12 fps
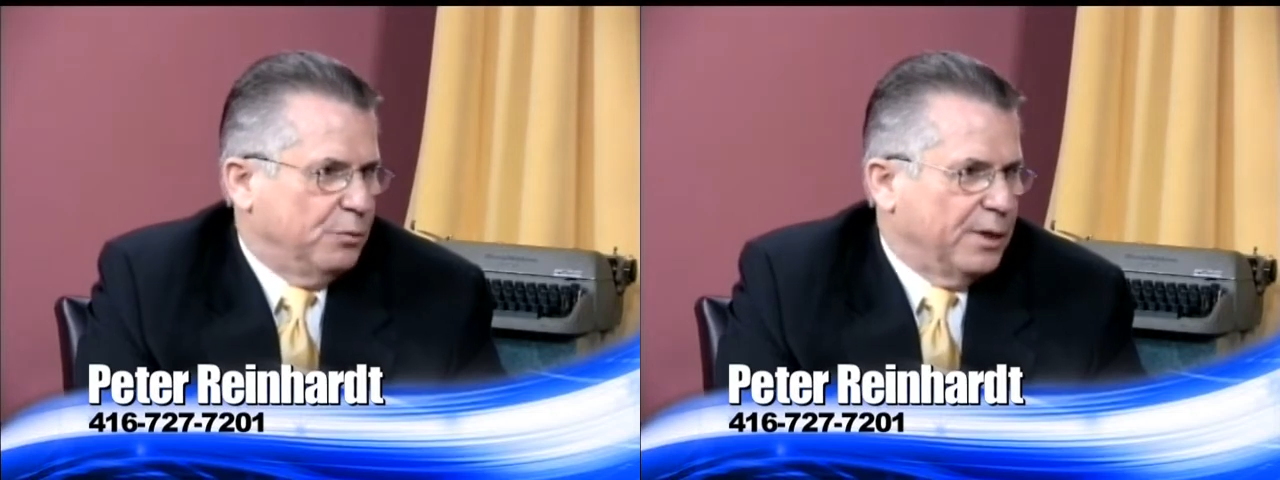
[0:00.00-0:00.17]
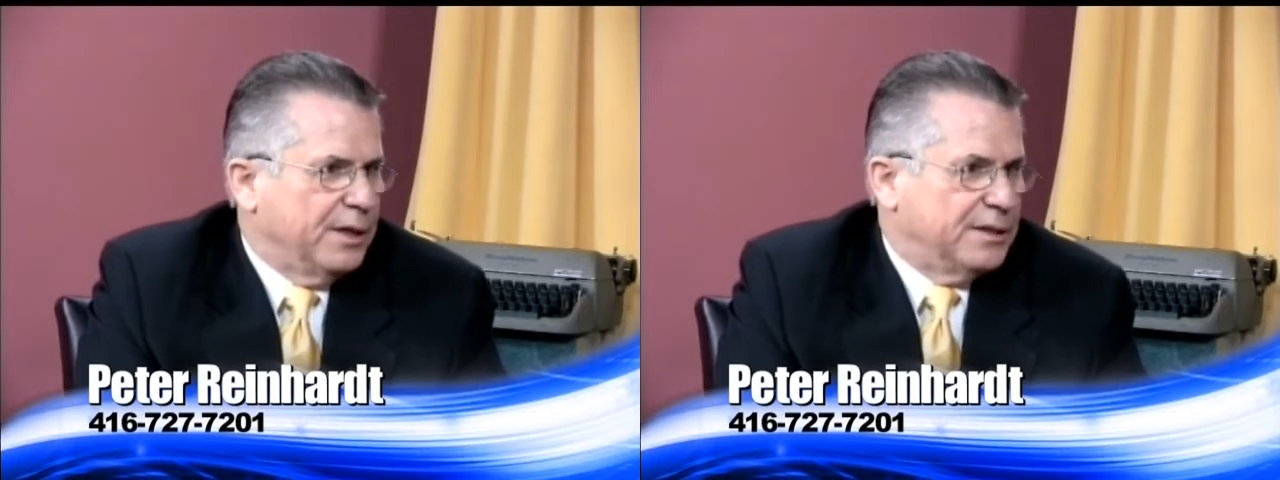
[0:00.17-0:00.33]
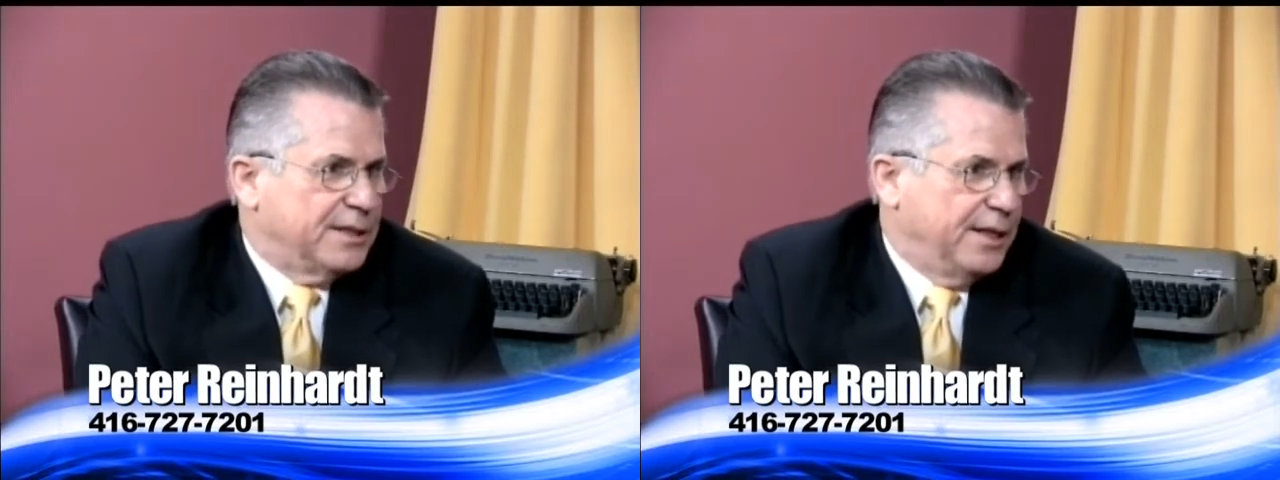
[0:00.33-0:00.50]

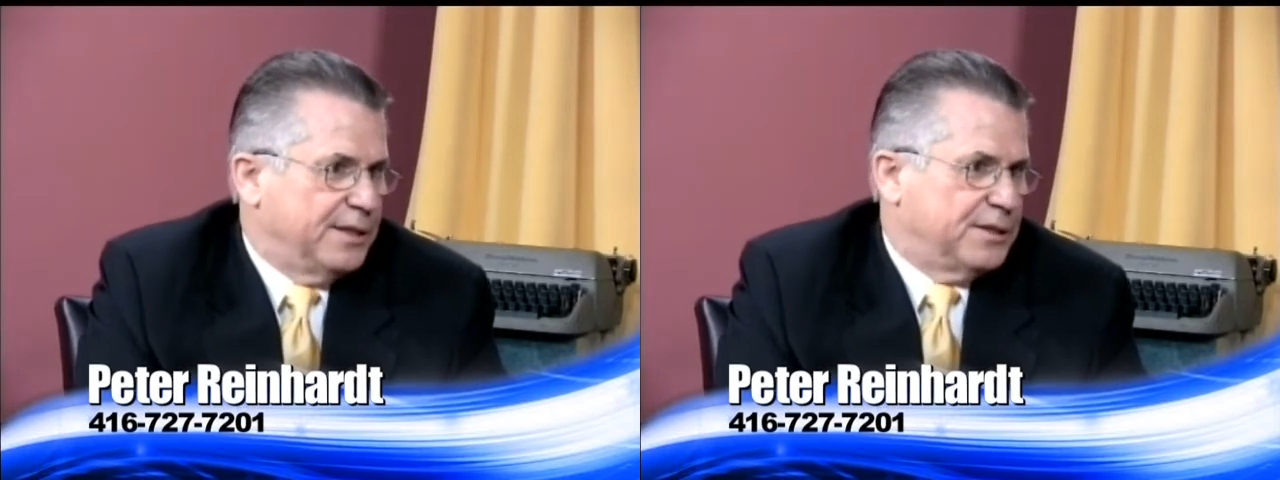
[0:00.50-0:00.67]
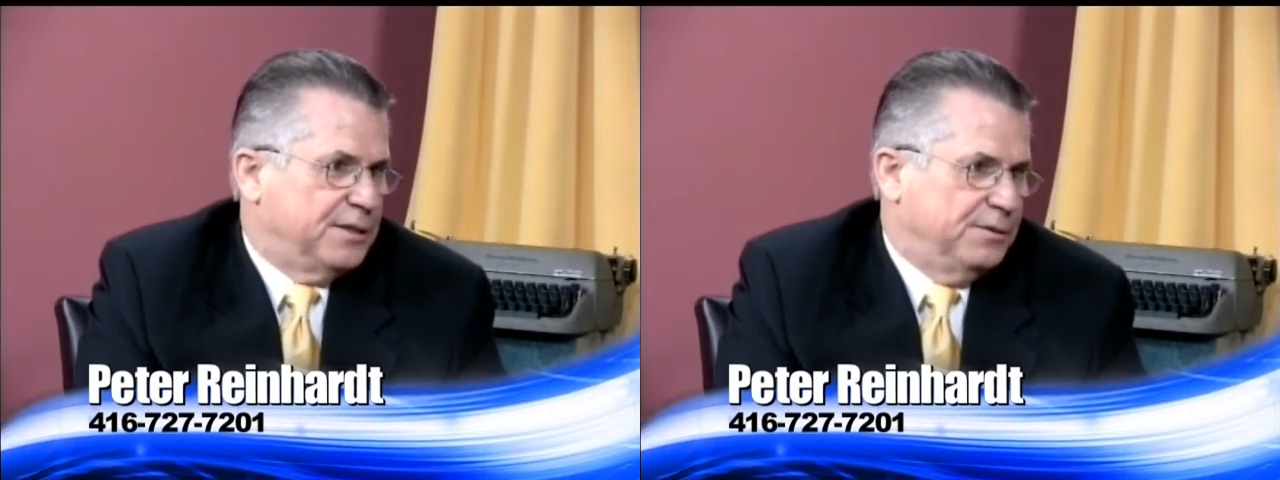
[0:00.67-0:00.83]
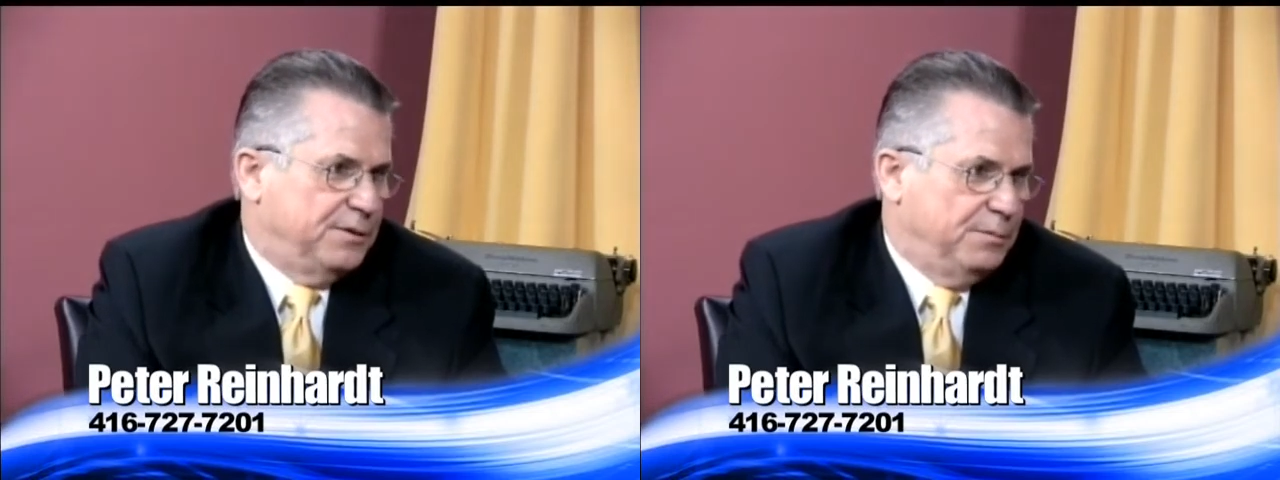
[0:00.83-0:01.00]
what it takes
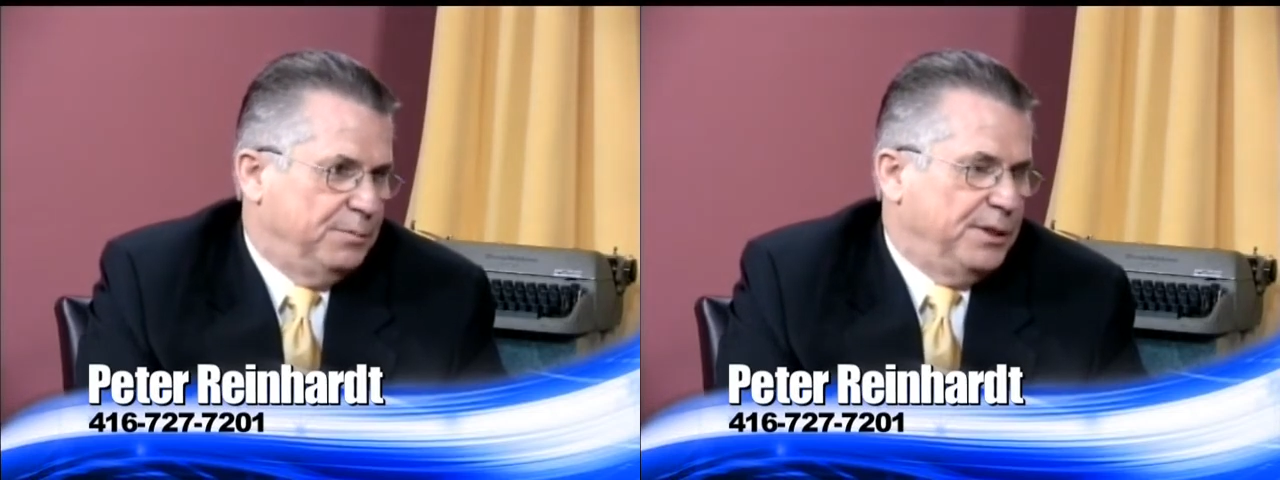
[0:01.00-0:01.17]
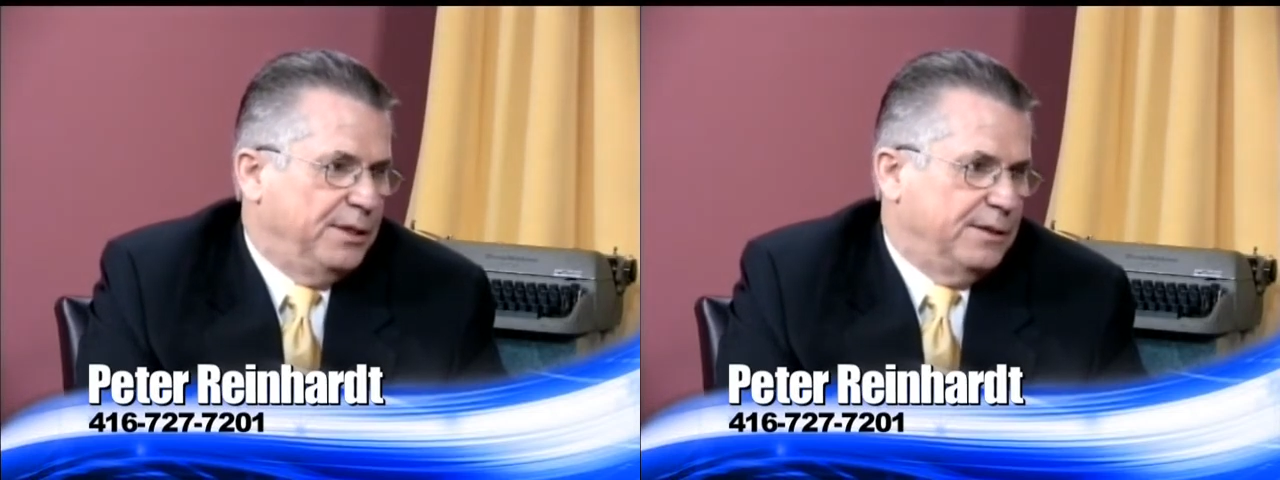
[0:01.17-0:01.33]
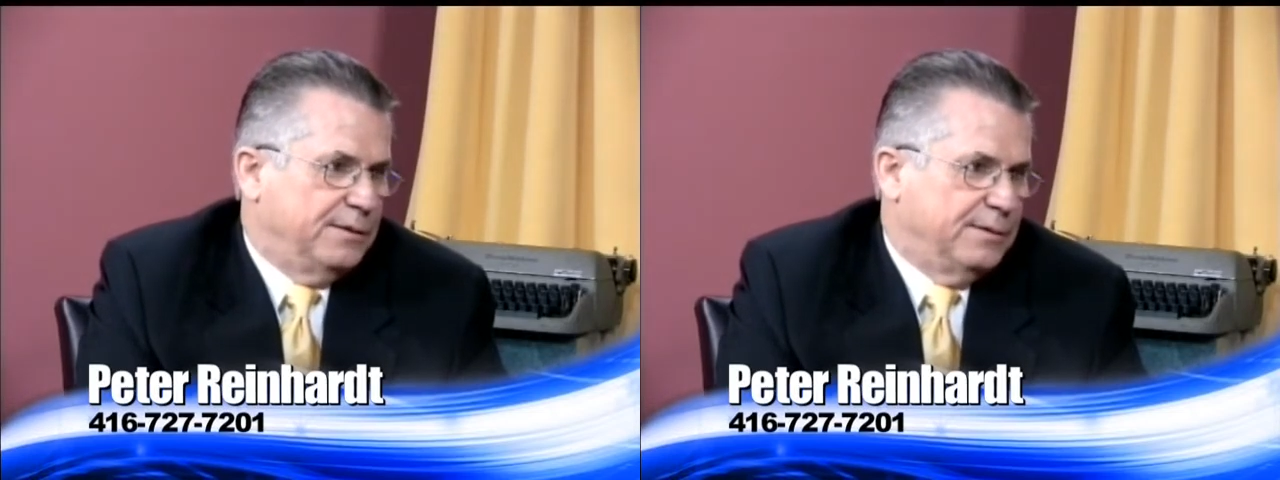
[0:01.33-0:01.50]
to
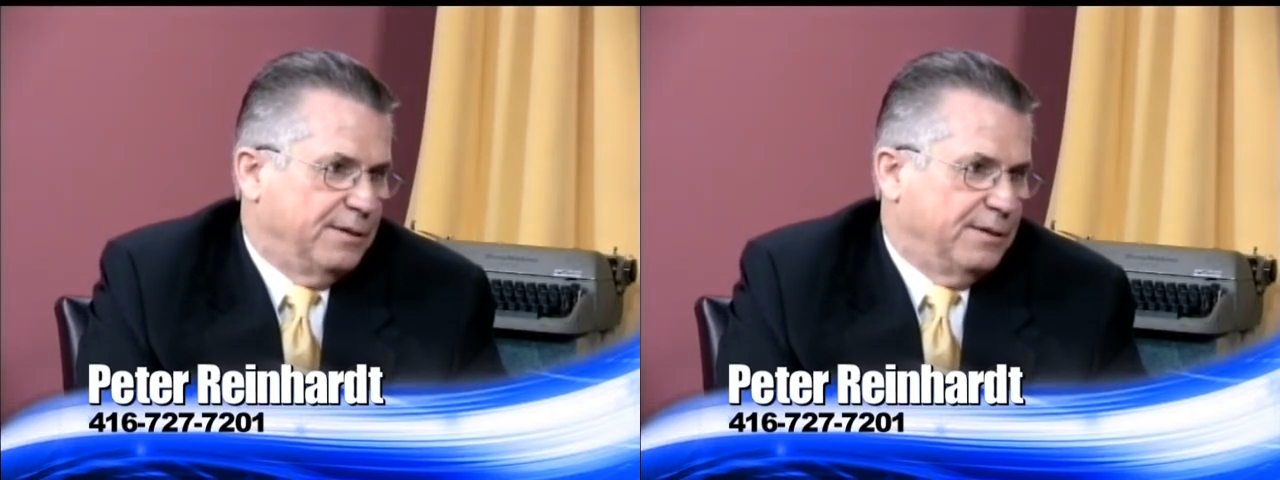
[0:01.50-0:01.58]
be